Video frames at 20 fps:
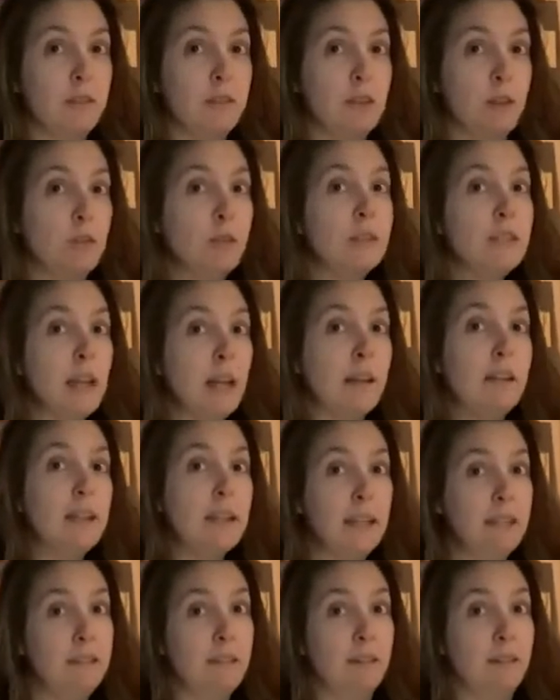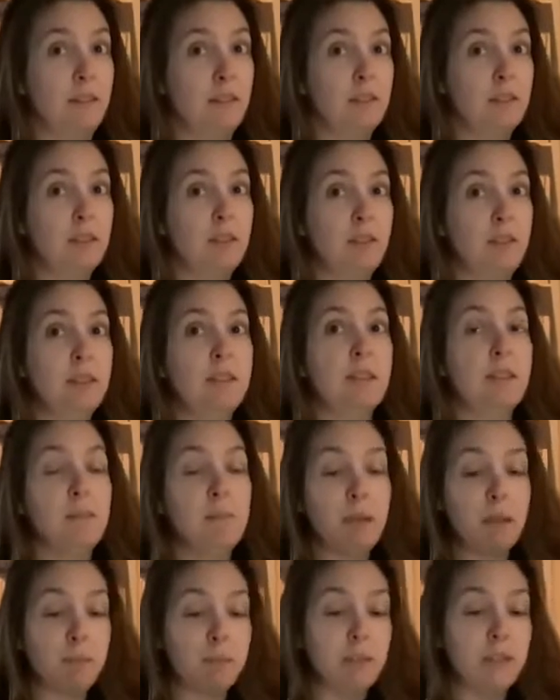Don't tell Hazel. She's going to
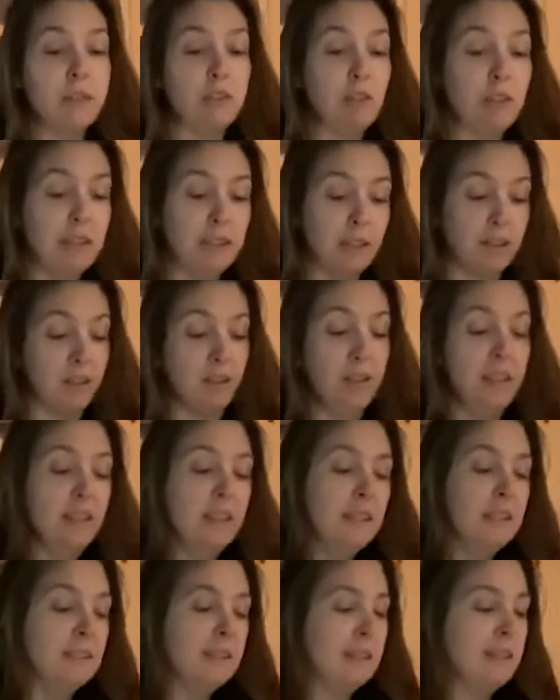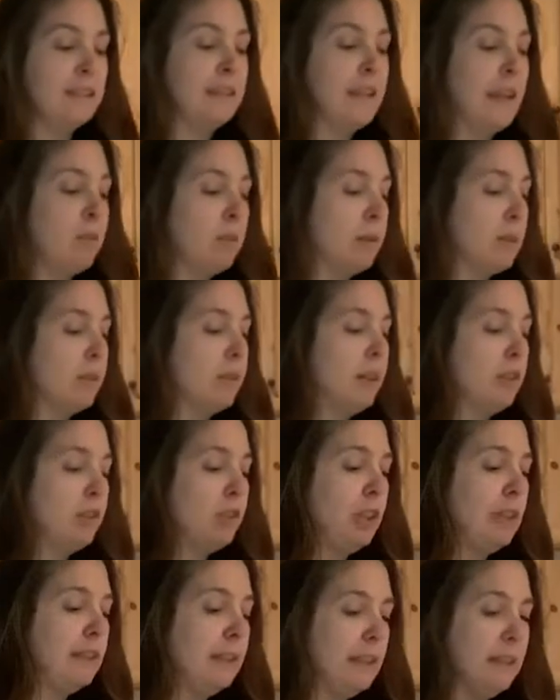make a prediction here to decide whether or not
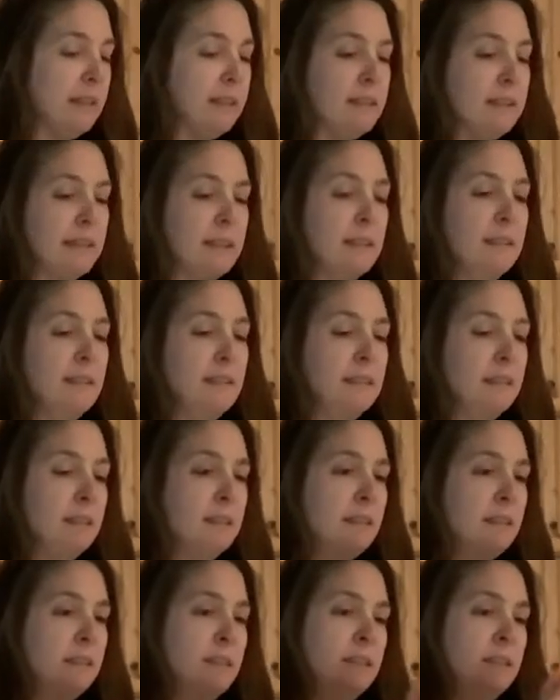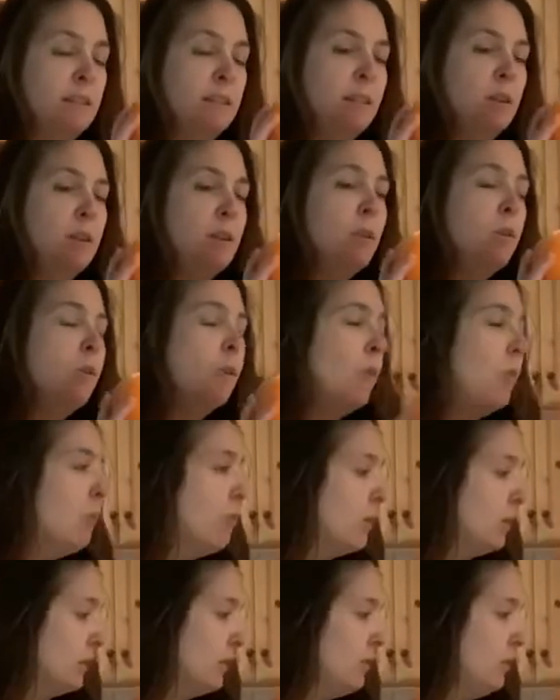she thinks this
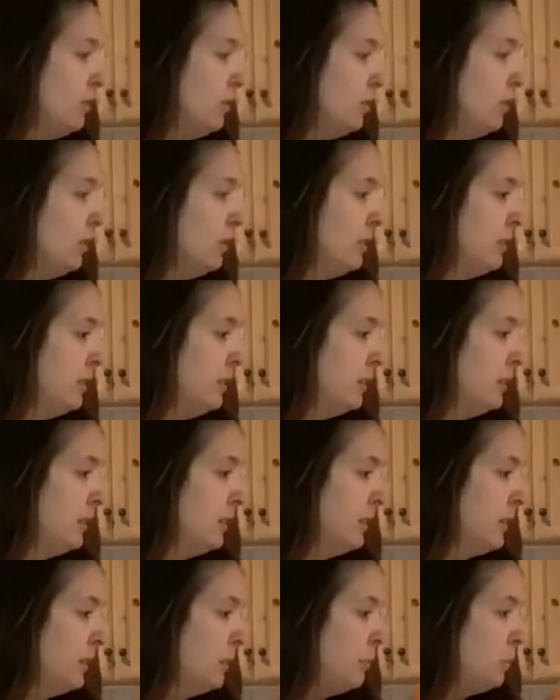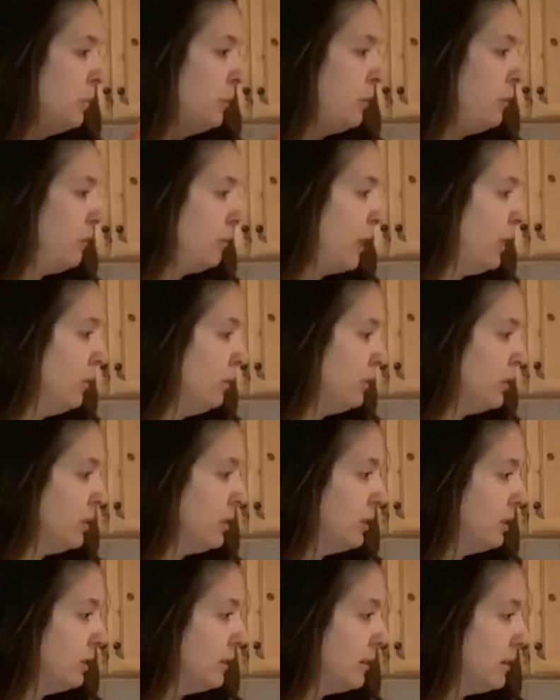orange will float
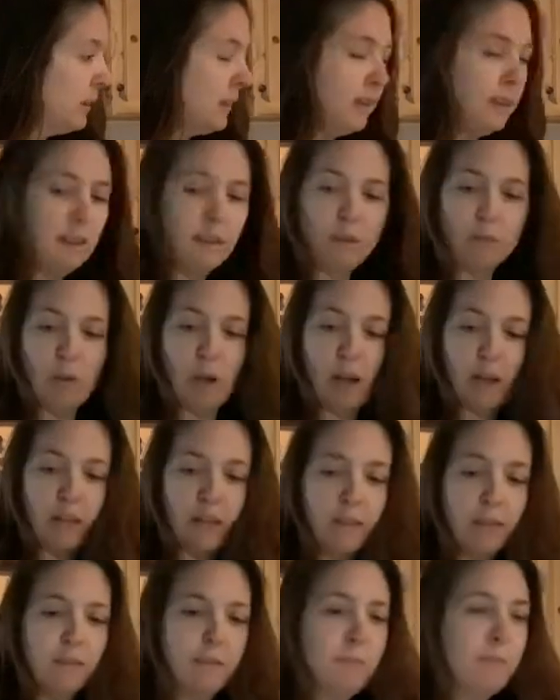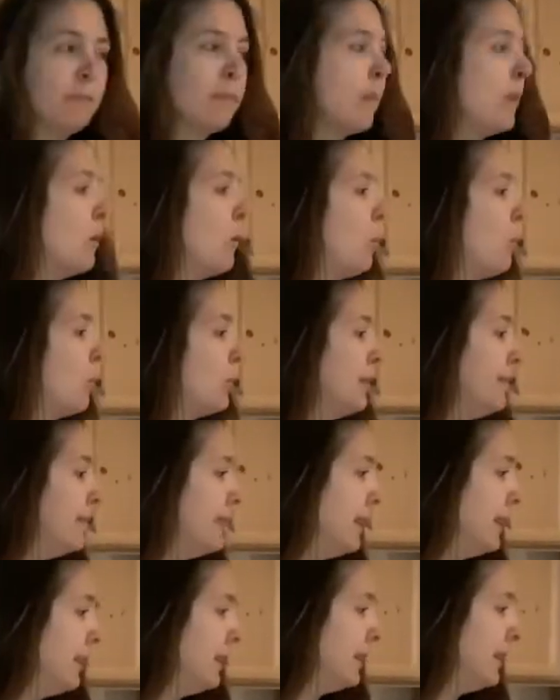in the water or
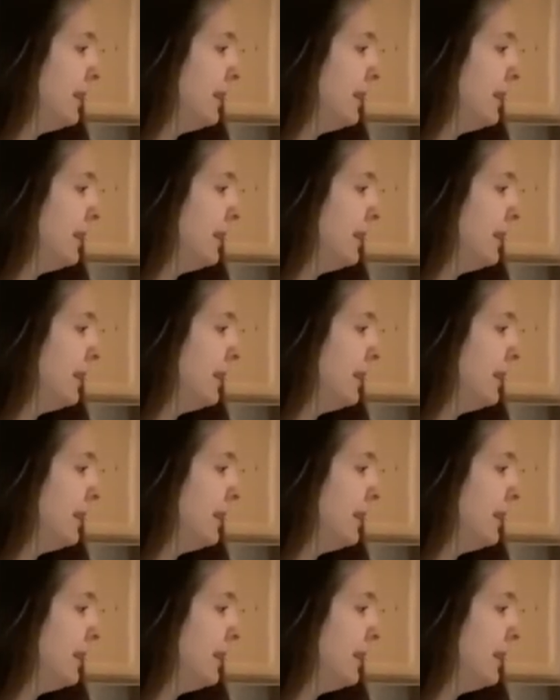sink.